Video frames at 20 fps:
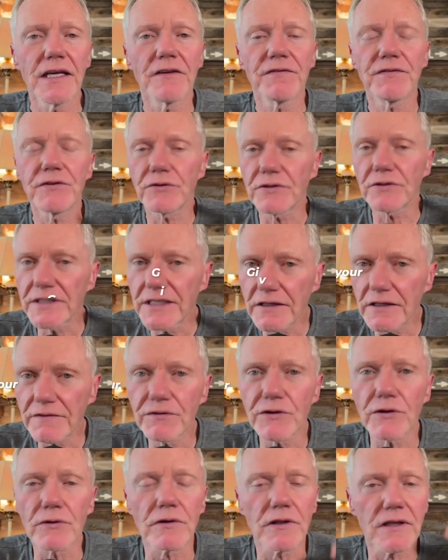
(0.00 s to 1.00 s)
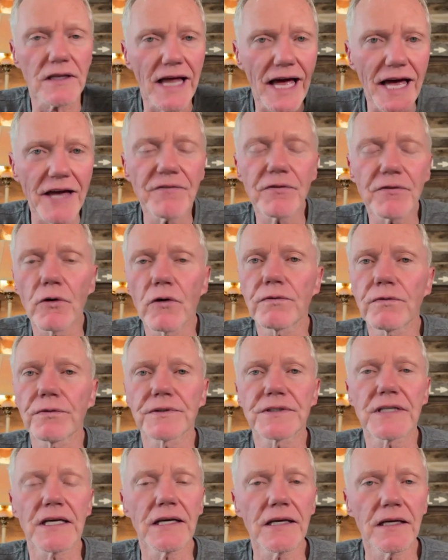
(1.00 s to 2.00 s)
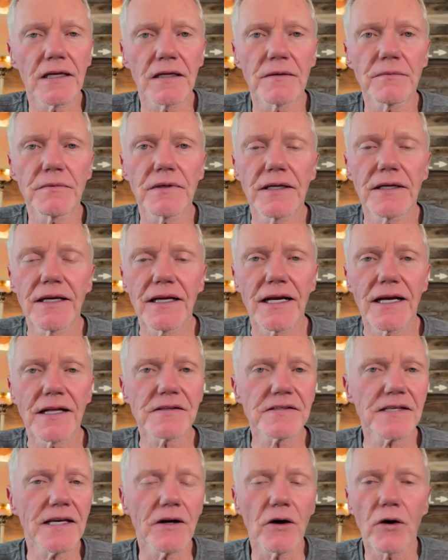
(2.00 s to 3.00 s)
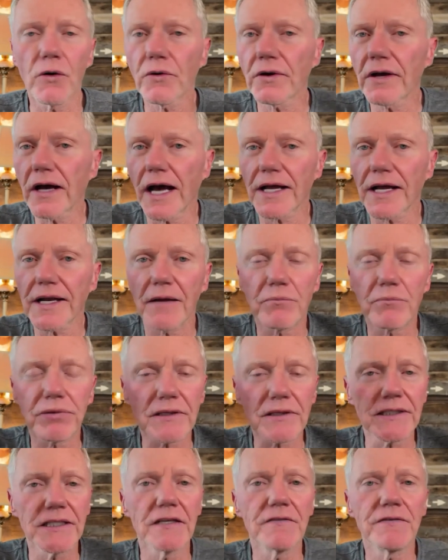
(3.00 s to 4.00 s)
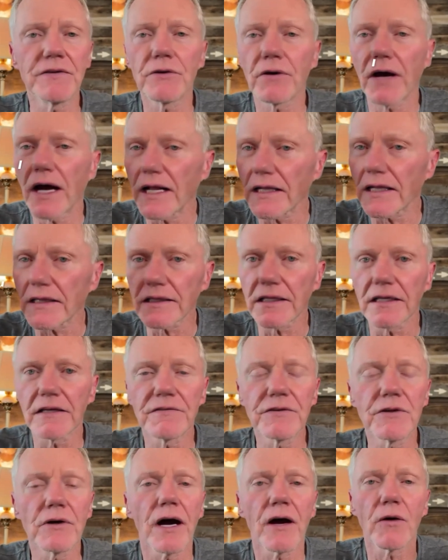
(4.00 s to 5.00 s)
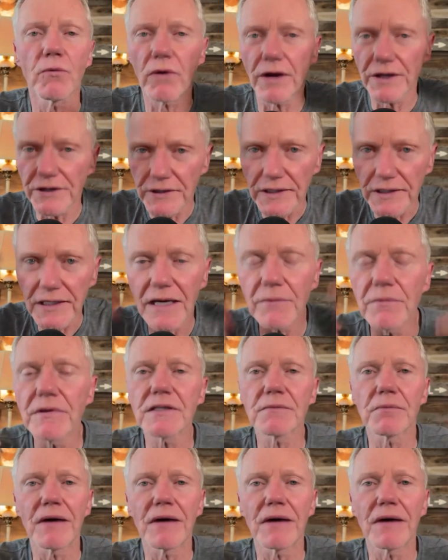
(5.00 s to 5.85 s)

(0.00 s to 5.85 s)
if you give your life over to him and say, "Oh God, I believe you. I love you. I want you to come into